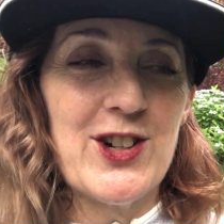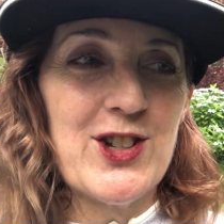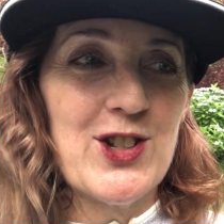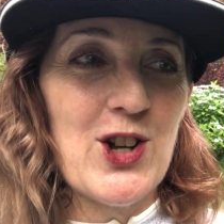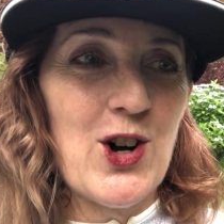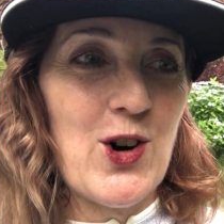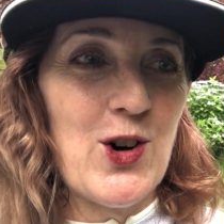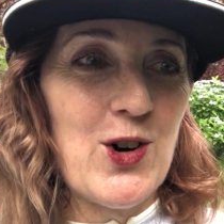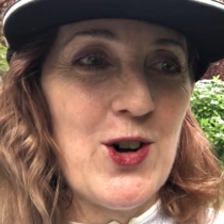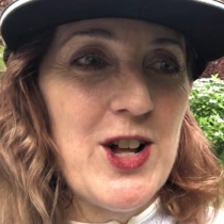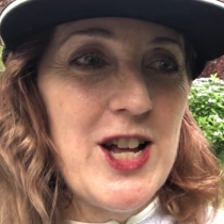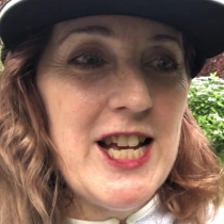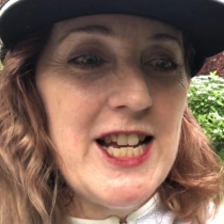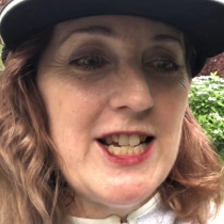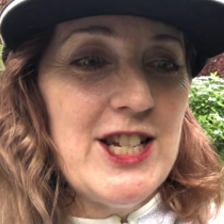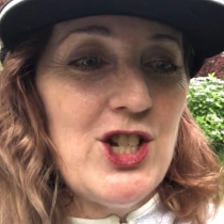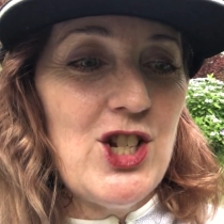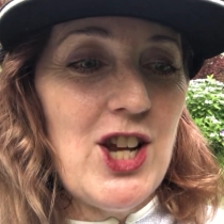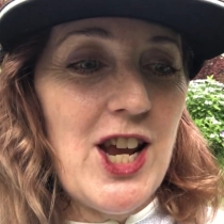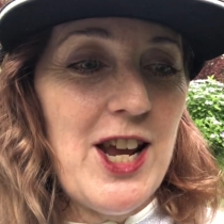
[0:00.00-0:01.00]
So
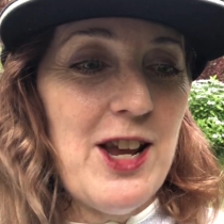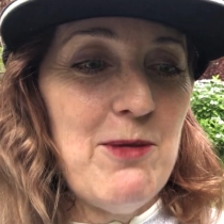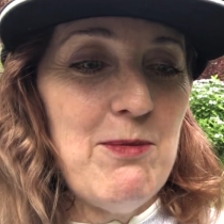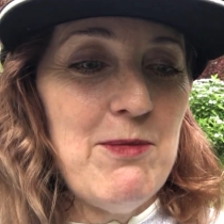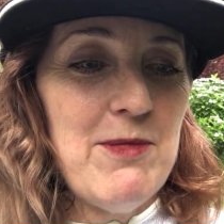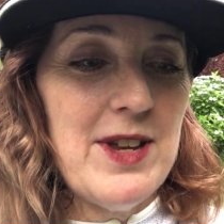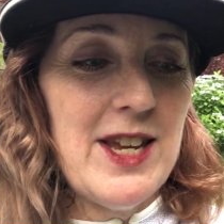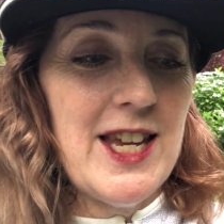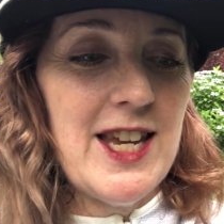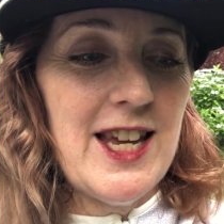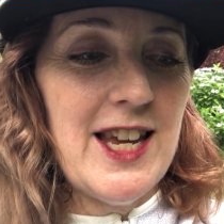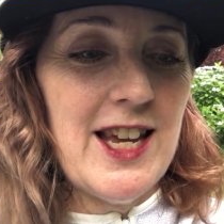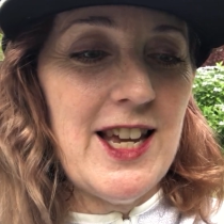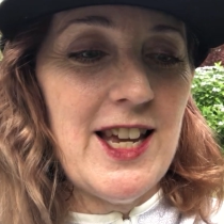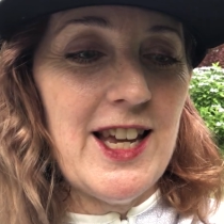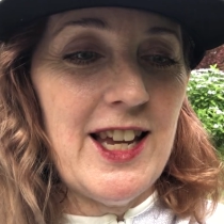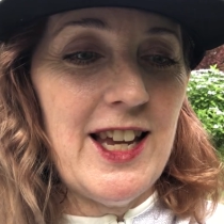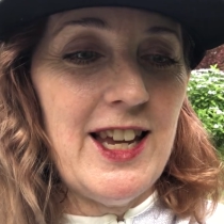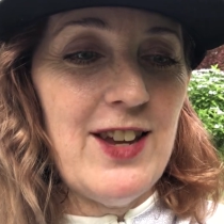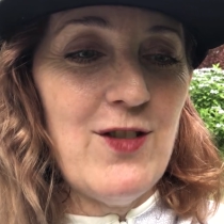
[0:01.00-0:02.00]
shame,
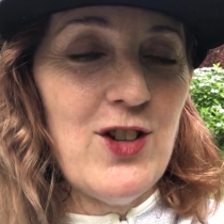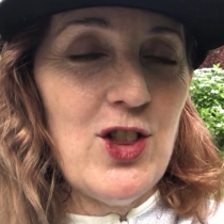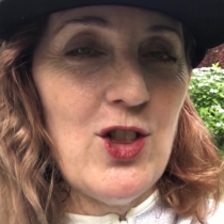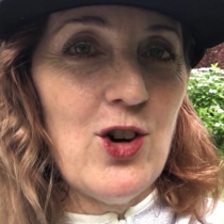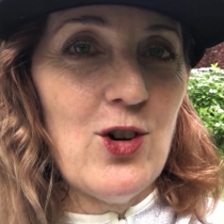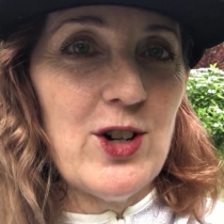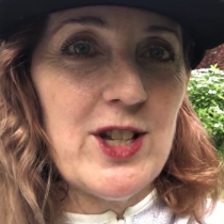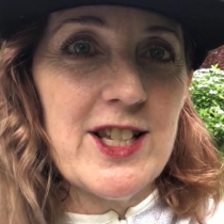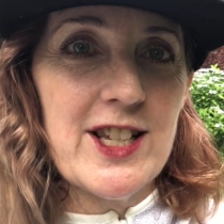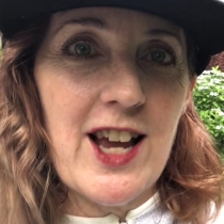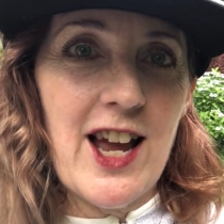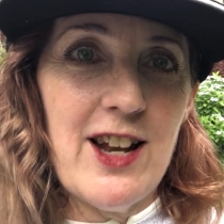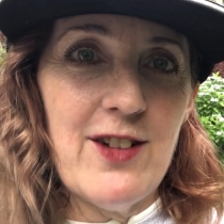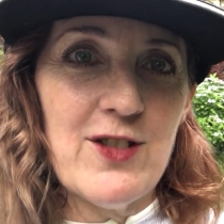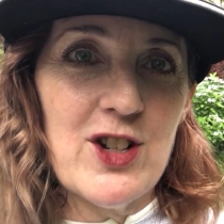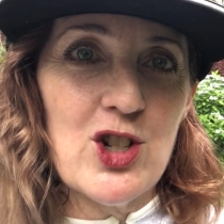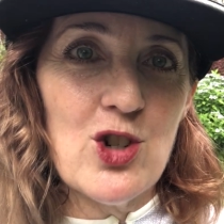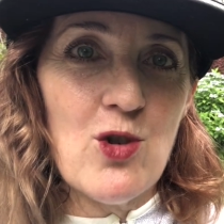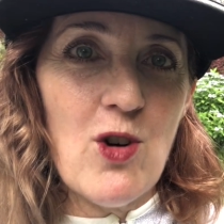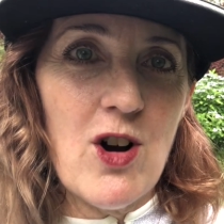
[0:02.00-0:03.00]
even though it's kind of
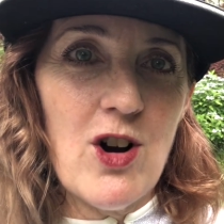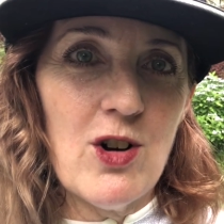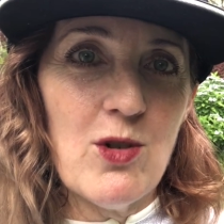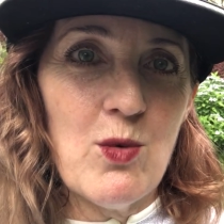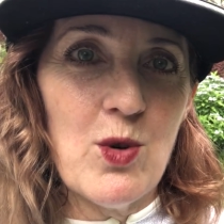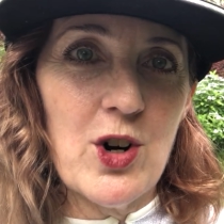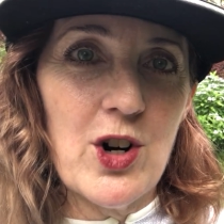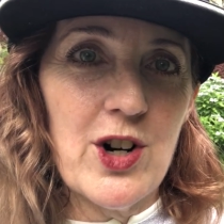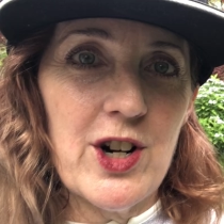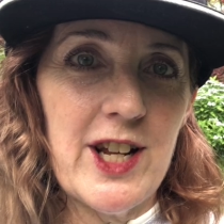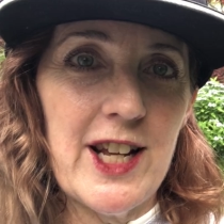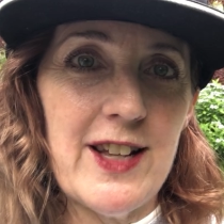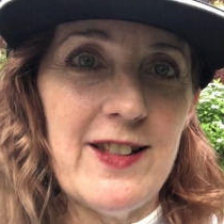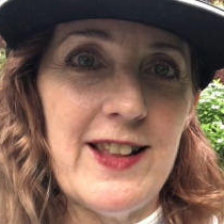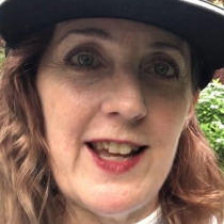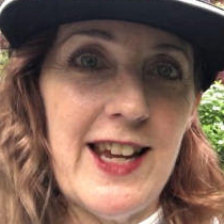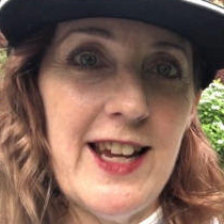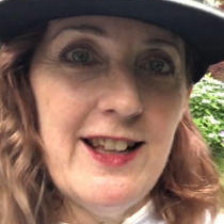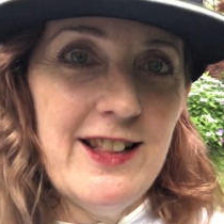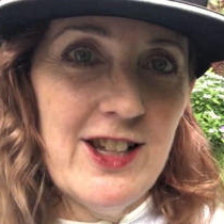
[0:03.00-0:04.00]
a strong word in
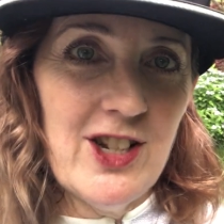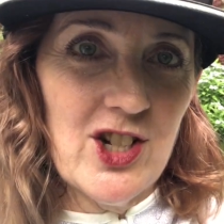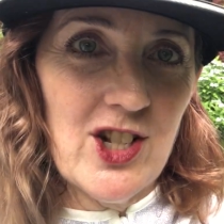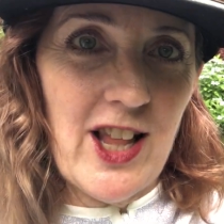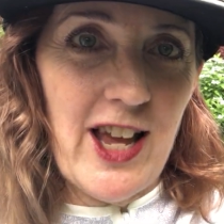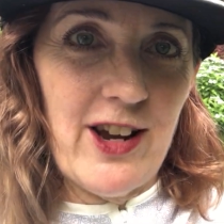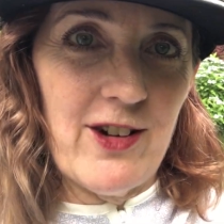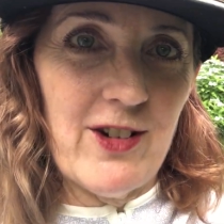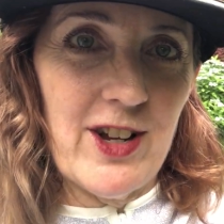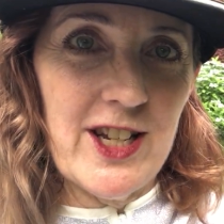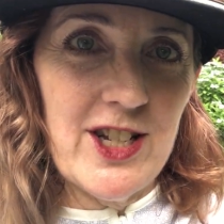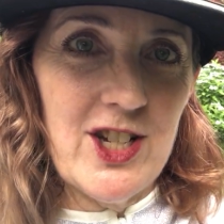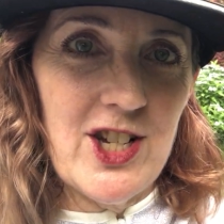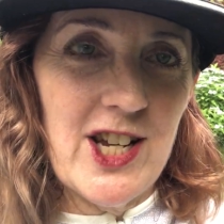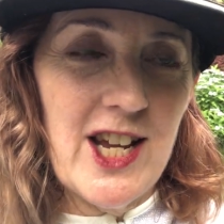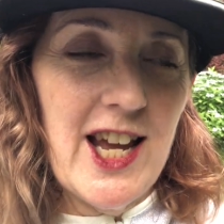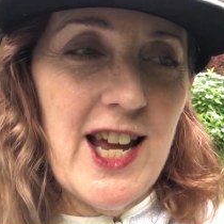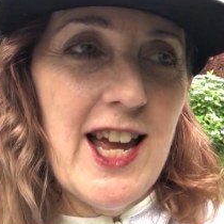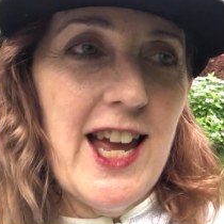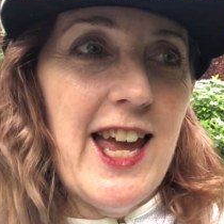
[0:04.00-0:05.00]
the English language,
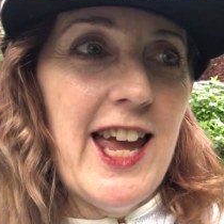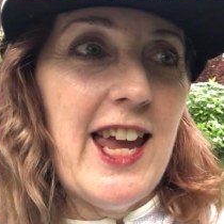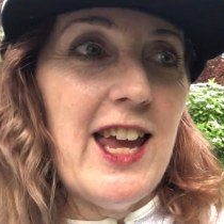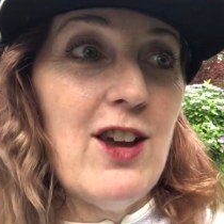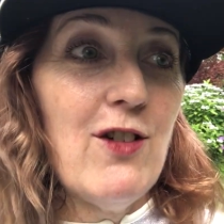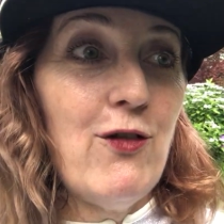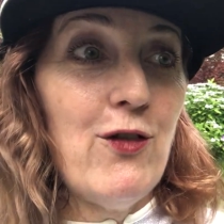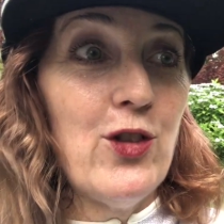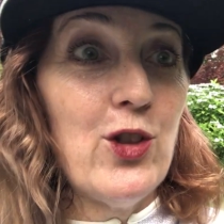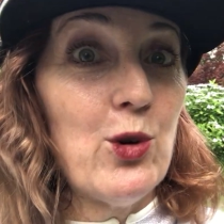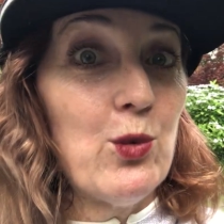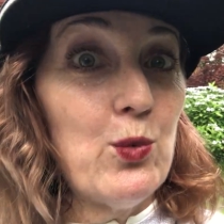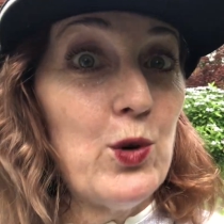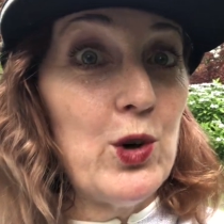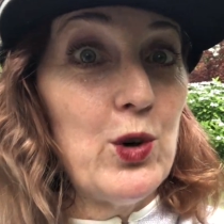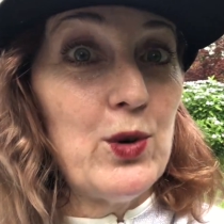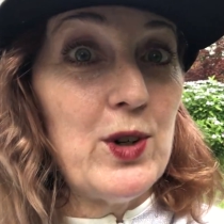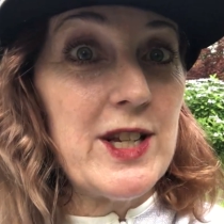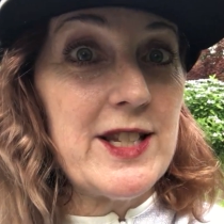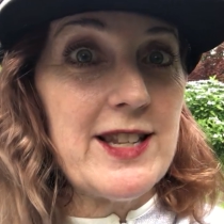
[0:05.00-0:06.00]
if the
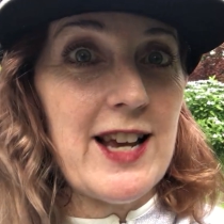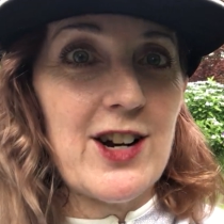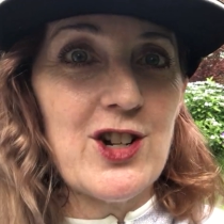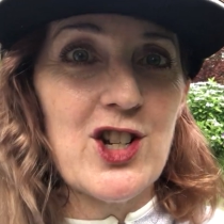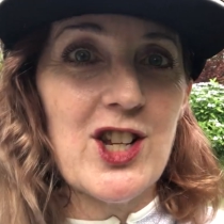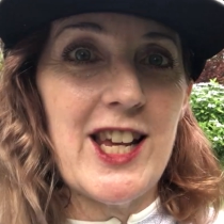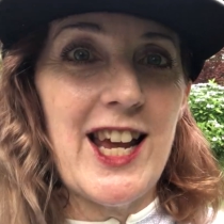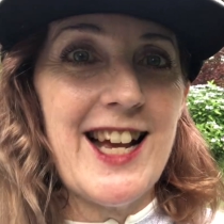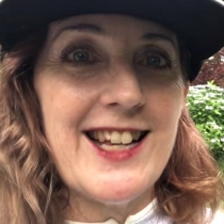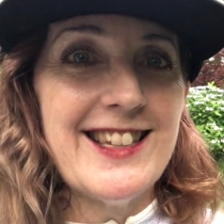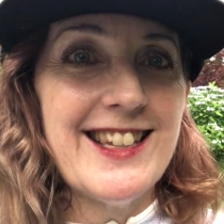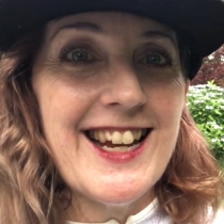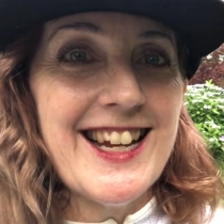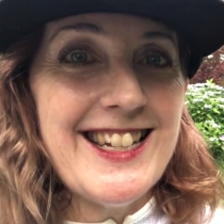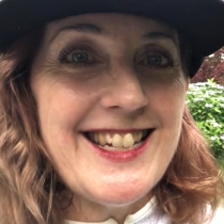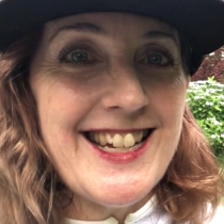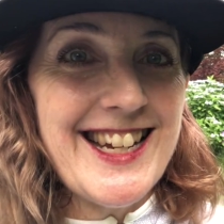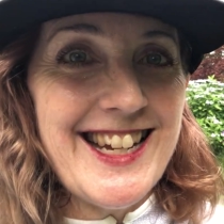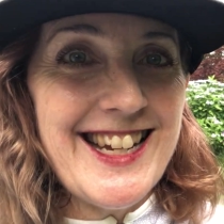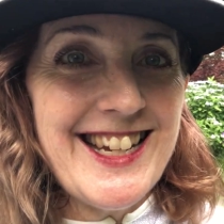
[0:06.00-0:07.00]
root is actually
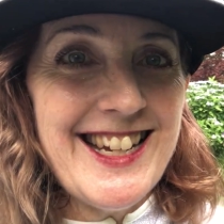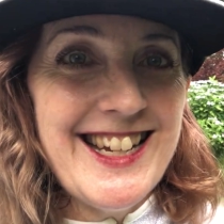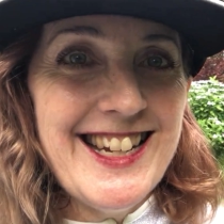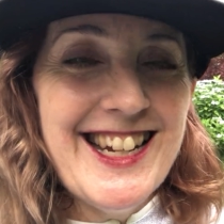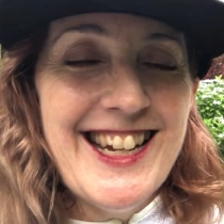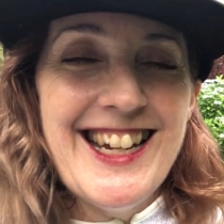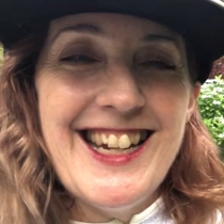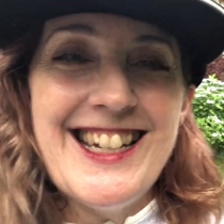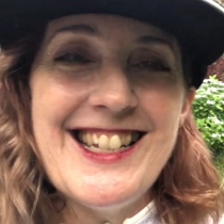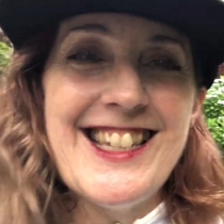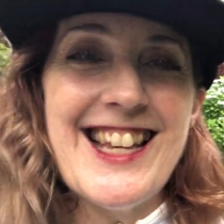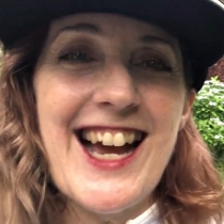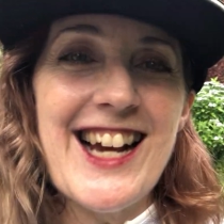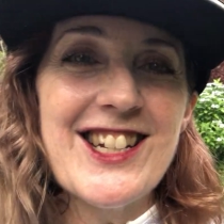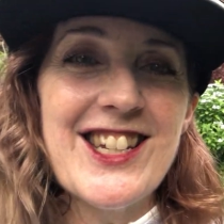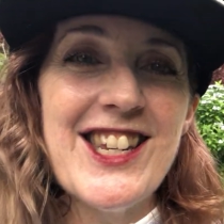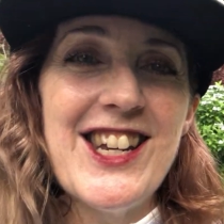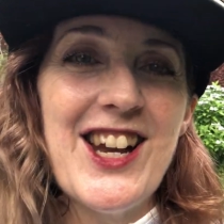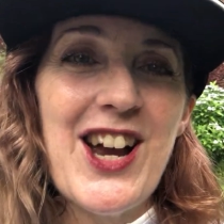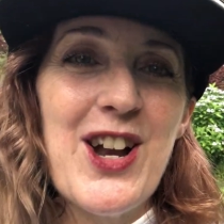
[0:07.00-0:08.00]
hazukashii, is
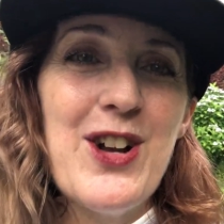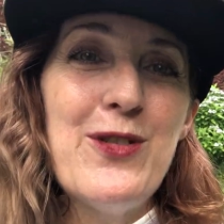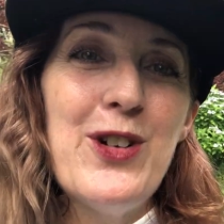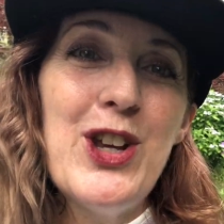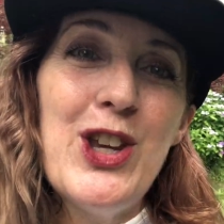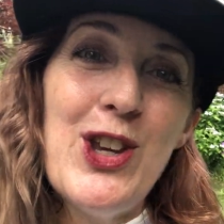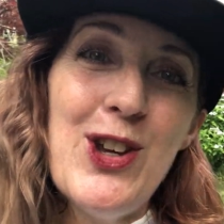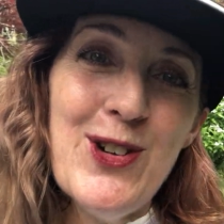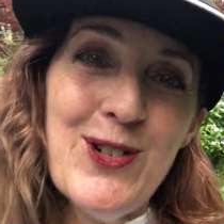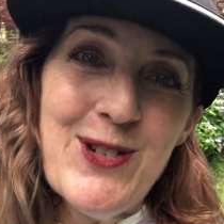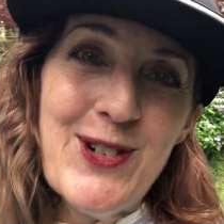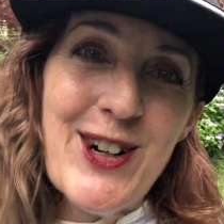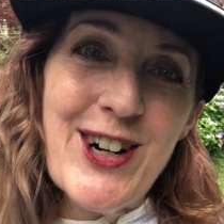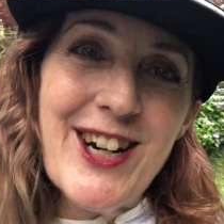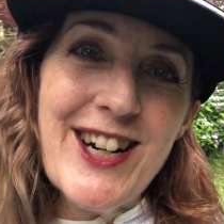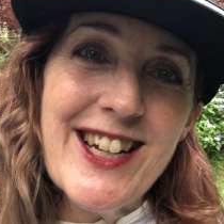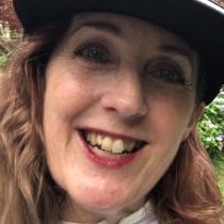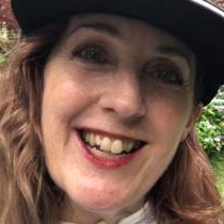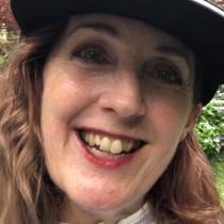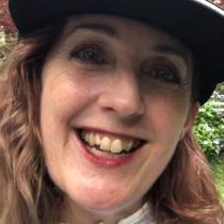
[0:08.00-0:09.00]
actually kind of a cute
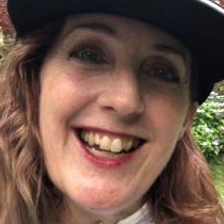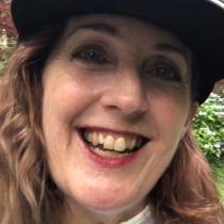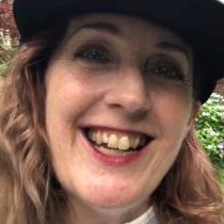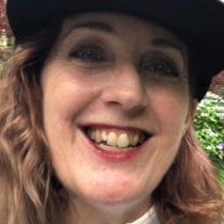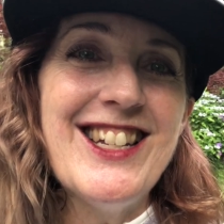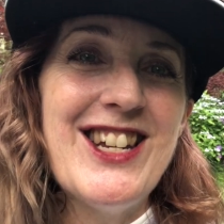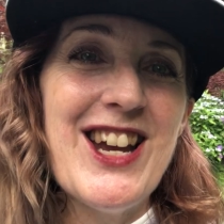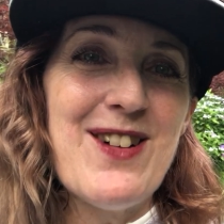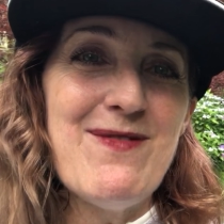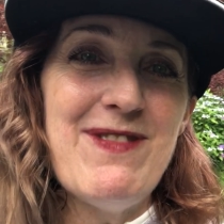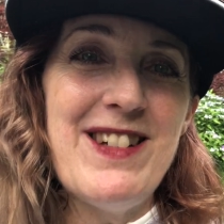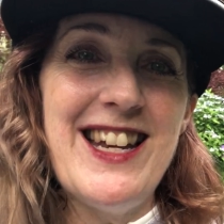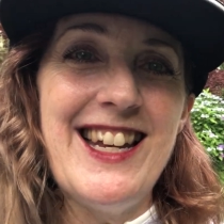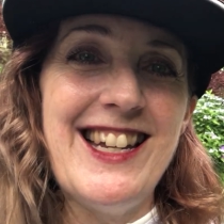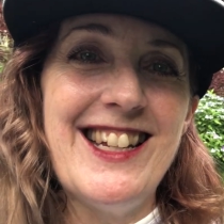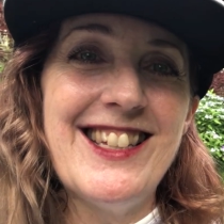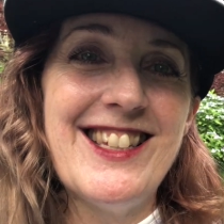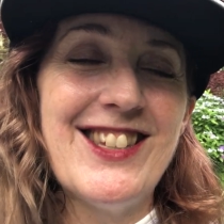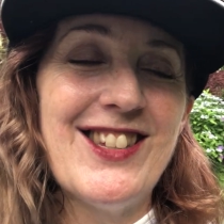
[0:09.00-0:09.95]
word in Japanese.